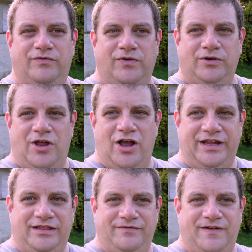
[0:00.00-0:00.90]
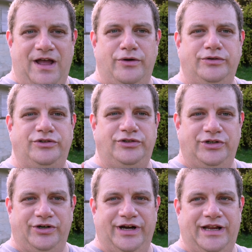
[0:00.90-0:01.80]
for logging the found
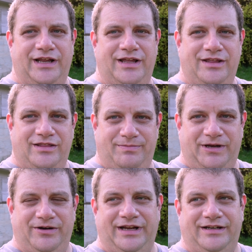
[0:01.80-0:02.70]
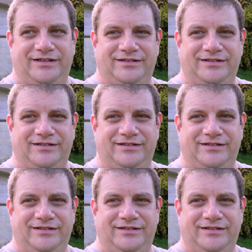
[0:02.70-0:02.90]
during the period.